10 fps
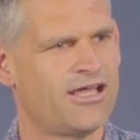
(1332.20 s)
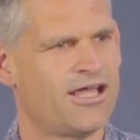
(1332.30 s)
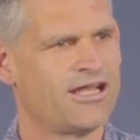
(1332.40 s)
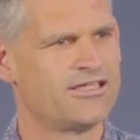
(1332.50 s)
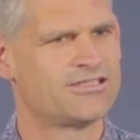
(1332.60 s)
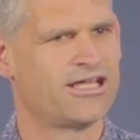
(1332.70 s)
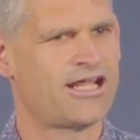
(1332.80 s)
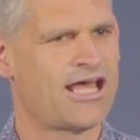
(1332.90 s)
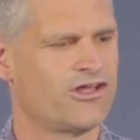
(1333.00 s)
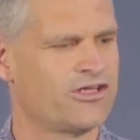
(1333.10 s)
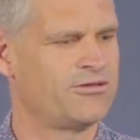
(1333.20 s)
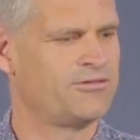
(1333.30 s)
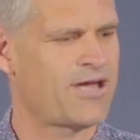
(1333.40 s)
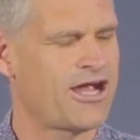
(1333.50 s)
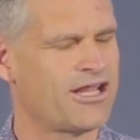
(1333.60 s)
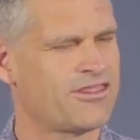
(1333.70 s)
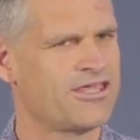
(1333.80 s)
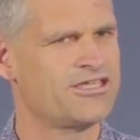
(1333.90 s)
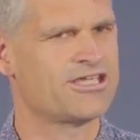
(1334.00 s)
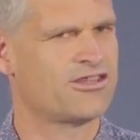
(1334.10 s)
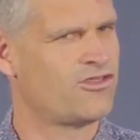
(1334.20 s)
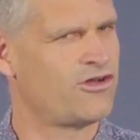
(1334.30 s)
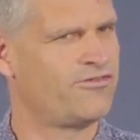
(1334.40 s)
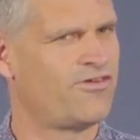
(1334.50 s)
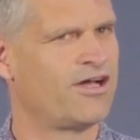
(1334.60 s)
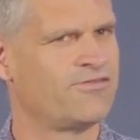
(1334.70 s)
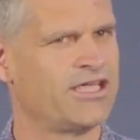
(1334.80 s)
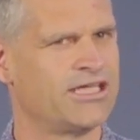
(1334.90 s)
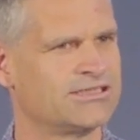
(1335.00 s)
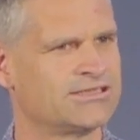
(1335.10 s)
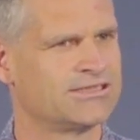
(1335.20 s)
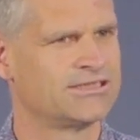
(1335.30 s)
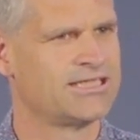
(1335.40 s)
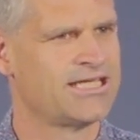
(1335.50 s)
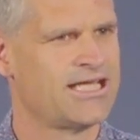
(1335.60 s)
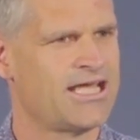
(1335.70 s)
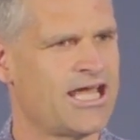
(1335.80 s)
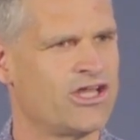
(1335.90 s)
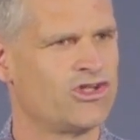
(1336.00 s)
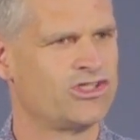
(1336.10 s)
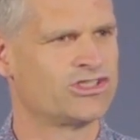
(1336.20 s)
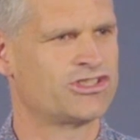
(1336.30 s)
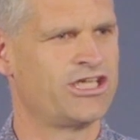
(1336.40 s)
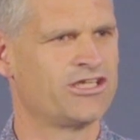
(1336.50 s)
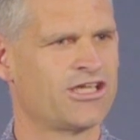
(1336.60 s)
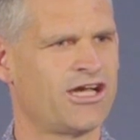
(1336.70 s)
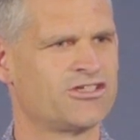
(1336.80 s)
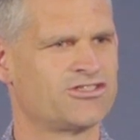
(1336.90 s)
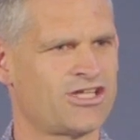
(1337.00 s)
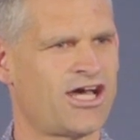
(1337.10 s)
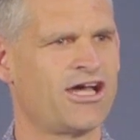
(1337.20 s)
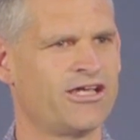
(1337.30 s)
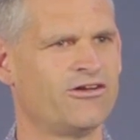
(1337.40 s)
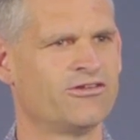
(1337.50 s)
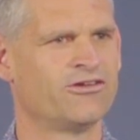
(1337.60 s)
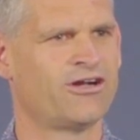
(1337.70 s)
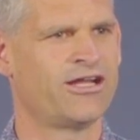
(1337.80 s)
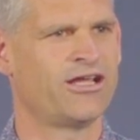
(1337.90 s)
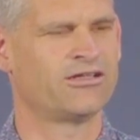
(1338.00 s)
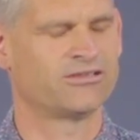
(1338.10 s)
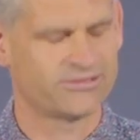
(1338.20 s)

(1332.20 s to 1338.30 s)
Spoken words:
And he said, how long have you been married? I think he said 35 years. And you could just hear the guy sigh on the radio.